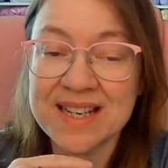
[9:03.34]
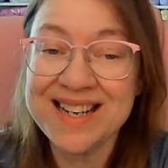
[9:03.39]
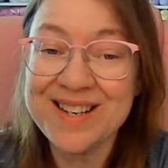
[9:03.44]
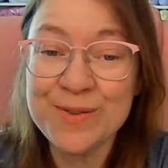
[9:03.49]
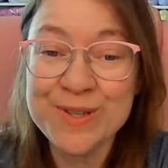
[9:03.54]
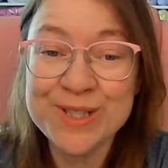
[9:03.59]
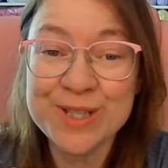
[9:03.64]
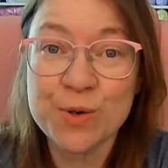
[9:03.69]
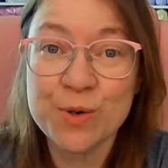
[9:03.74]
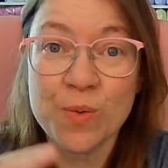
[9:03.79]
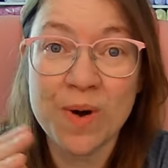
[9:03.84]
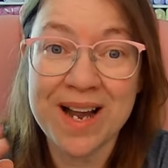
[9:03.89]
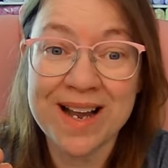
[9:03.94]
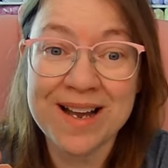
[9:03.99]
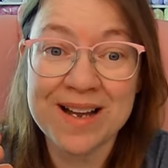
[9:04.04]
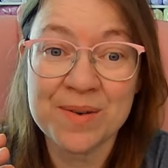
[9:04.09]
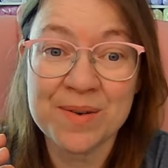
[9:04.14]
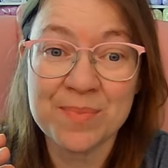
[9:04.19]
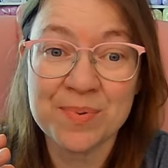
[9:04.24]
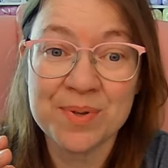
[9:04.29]
always go
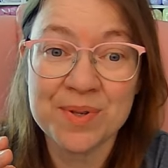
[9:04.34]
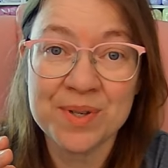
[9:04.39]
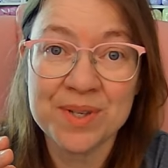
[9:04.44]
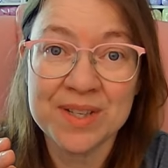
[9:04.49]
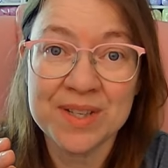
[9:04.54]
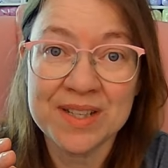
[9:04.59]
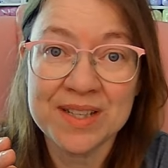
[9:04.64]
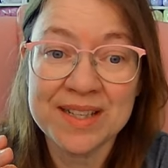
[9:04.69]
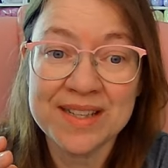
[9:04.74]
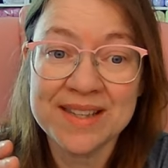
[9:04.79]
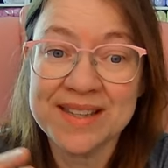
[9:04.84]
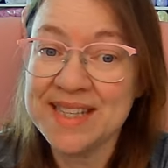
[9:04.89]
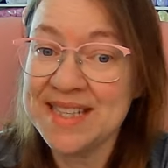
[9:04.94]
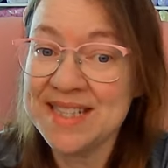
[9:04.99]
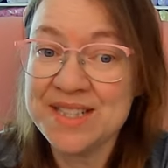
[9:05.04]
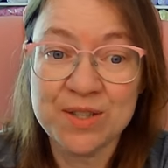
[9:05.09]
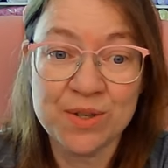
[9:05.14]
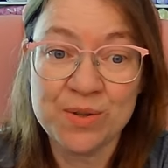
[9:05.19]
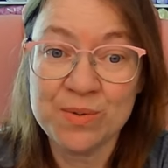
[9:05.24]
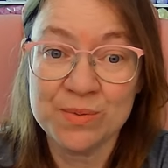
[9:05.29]
up. They
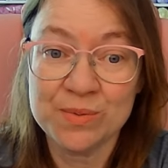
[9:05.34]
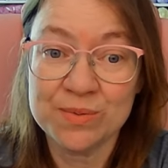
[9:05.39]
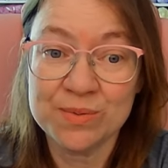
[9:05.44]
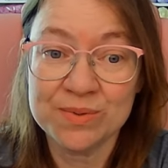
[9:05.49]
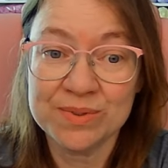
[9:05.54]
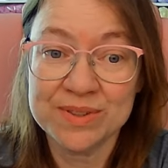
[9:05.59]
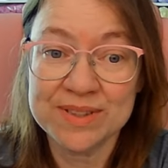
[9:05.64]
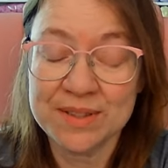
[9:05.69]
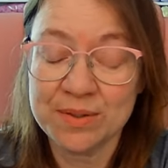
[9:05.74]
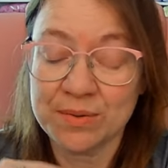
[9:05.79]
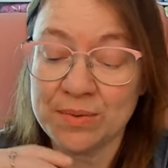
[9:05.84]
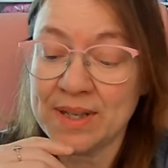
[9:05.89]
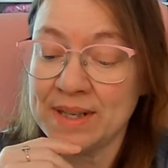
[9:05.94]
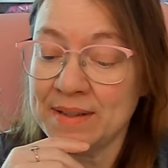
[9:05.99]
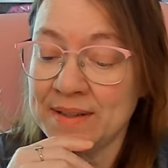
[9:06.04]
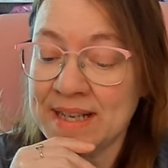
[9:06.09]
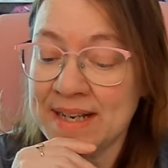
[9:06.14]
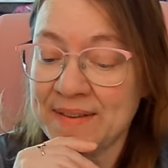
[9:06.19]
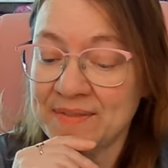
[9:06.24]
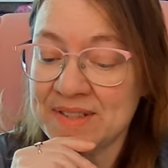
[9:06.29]
don't. So
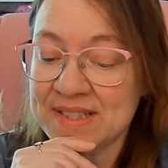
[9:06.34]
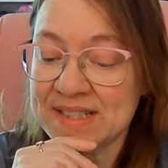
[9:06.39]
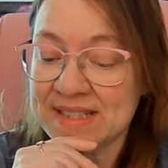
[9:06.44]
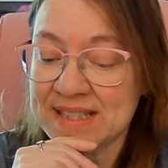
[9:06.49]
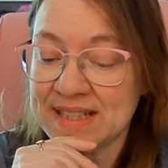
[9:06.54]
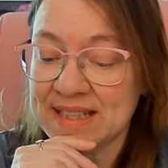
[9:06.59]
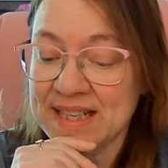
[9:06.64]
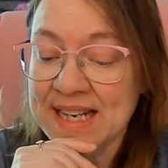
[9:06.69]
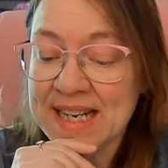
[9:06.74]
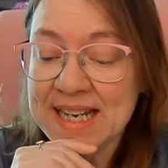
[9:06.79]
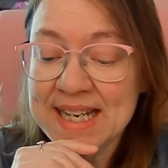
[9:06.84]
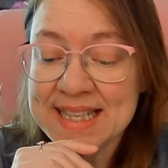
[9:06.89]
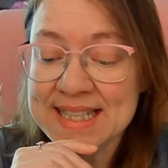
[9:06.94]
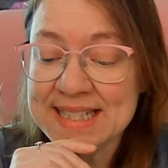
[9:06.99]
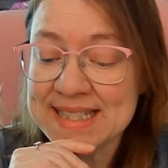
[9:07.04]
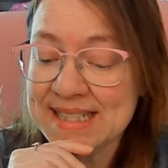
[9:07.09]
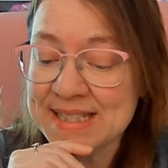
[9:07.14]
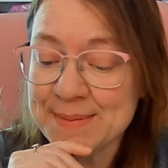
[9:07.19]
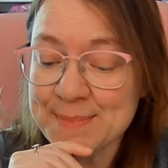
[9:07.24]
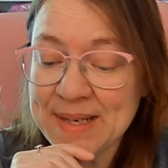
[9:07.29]
I'll have to see.
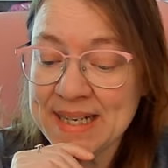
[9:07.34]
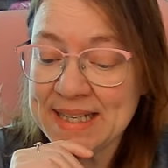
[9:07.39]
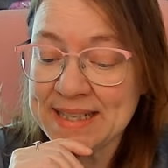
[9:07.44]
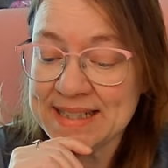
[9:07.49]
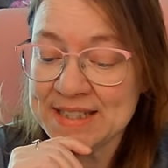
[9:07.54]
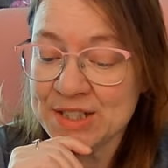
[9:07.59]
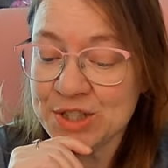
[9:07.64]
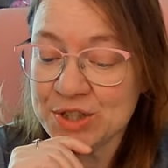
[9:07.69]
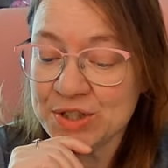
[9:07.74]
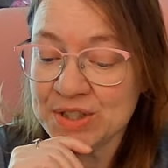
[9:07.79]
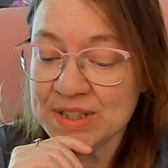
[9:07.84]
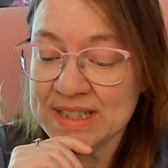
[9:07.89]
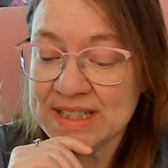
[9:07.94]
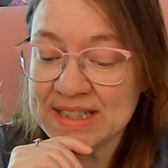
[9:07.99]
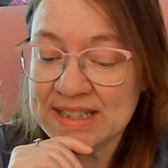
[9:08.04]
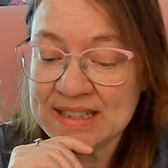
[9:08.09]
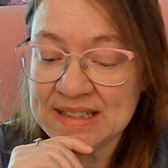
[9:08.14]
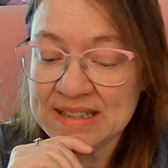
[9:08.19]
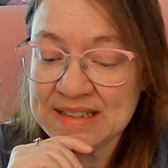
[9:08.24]
This is made in Turkey.